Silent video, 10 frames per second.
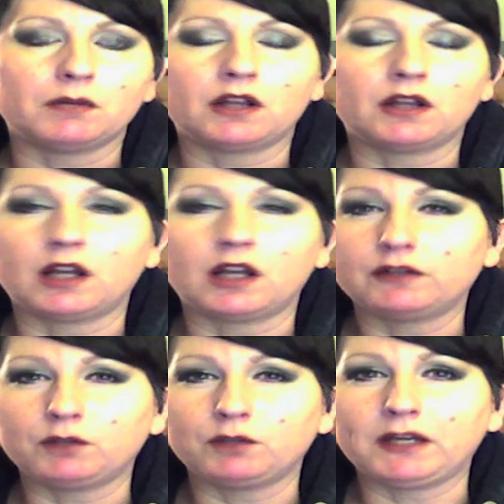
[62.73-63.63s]
A lot of
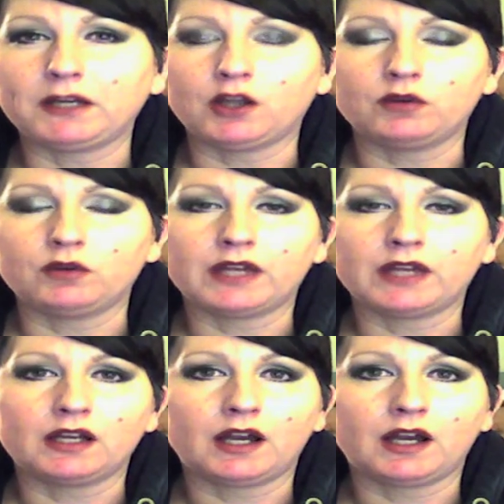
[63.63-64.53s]
you may know
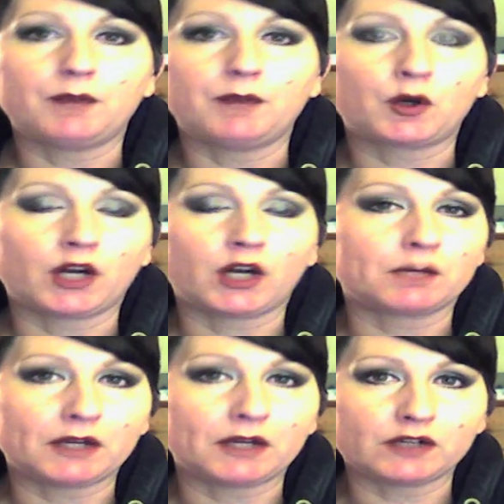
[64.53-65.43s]
that I am a chronic
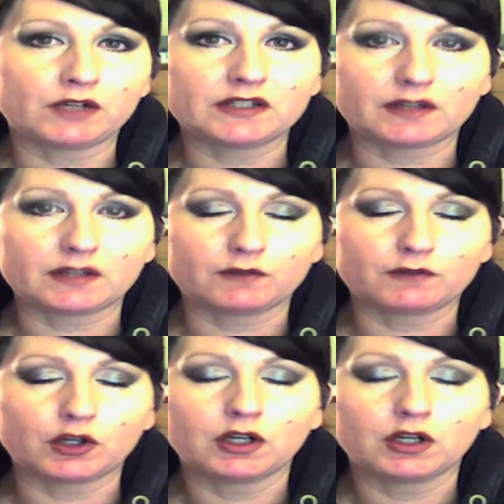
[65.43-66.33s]
migraine
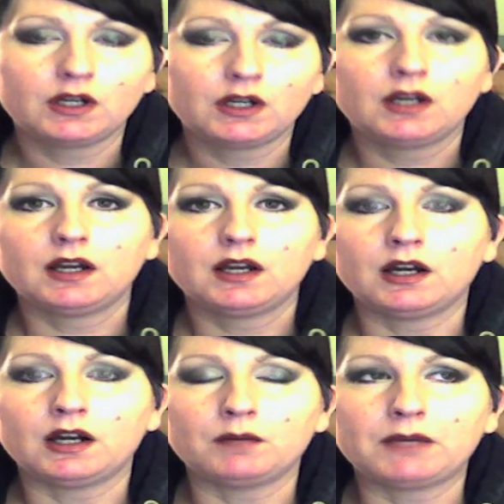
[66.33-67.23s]
sufferer.
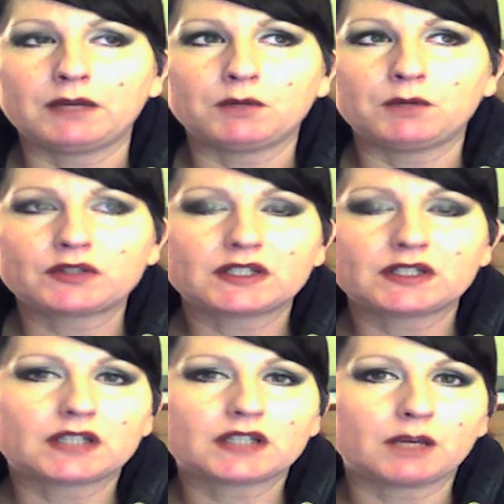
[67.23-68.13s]
And most of the
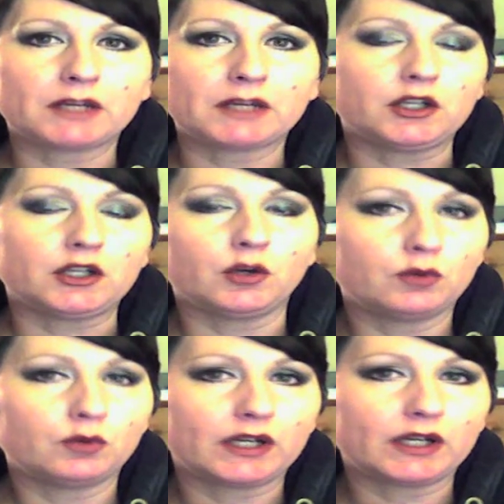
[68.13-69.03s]
time I
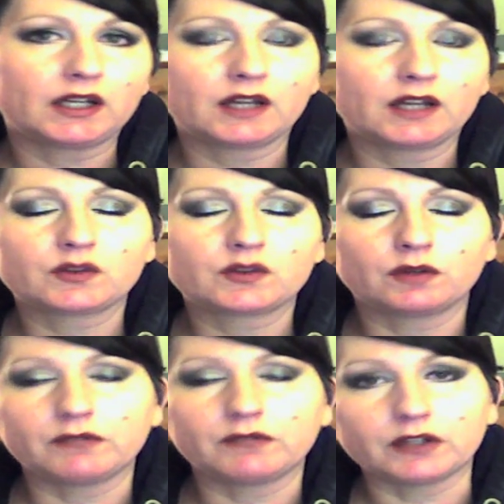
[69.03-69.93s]
know I can sort
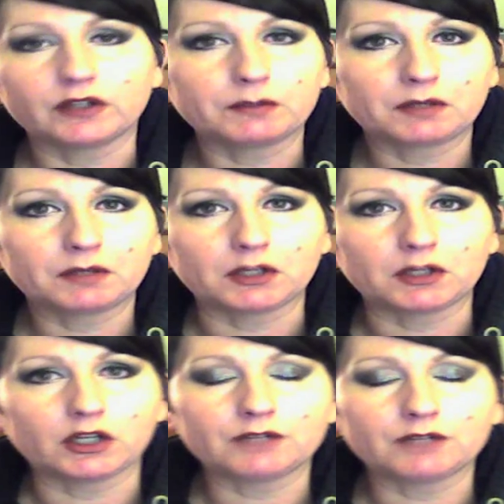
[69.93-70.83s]
of feel them coming
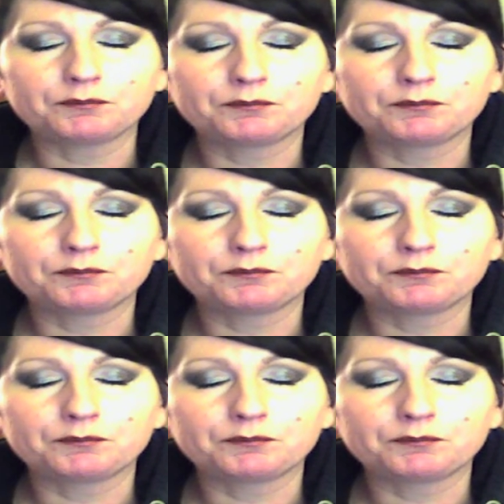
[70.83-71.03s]
on.